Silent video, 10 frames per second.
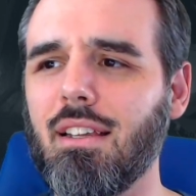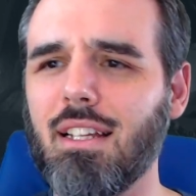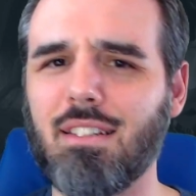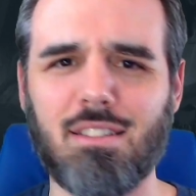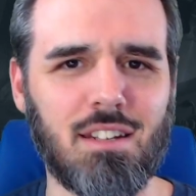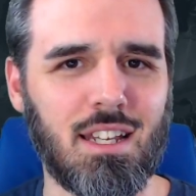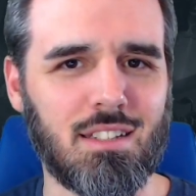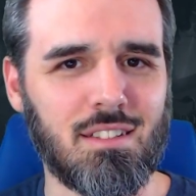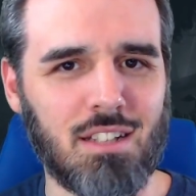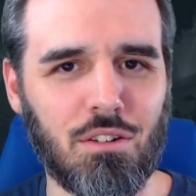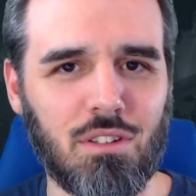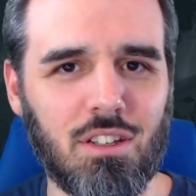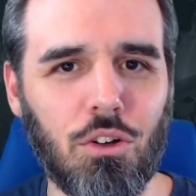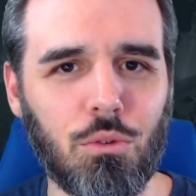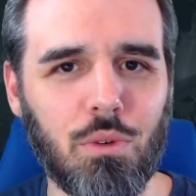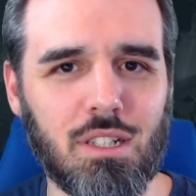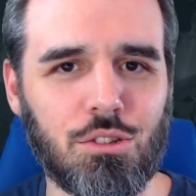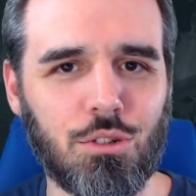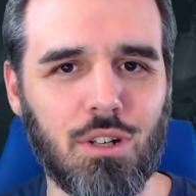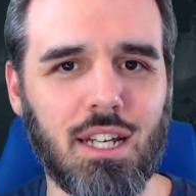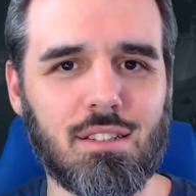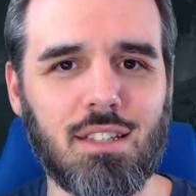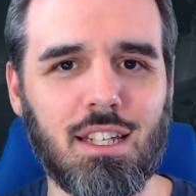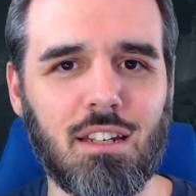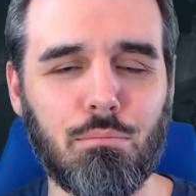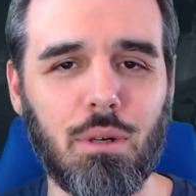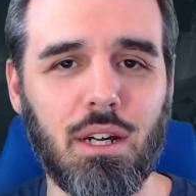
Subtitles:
that doesn't necessarily always translate,